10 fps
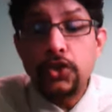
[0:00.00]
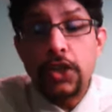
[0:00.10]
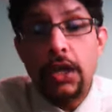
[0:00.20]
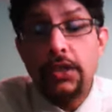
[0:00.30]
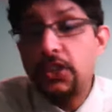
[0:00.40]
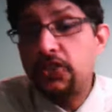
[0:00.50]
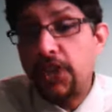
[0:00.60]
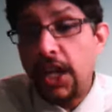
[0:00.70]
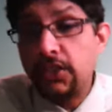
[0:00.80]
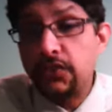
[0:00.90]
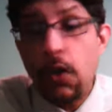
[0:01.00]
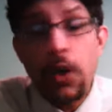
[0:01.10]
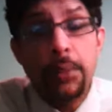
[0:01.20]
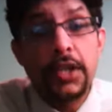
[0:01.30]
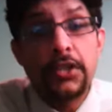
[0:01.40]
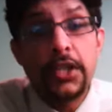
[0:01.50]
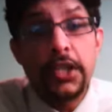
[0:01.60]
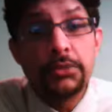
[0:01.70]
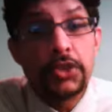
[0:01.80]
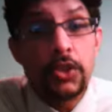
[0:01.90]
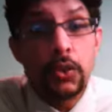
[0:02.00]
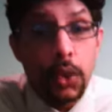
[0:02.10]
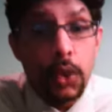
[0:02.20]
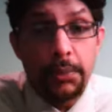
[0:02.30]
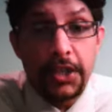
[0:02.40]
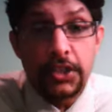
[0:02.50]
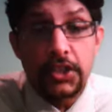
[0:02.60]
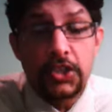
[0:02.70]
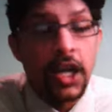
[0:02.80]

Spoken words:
He has transformed teams into world beaters.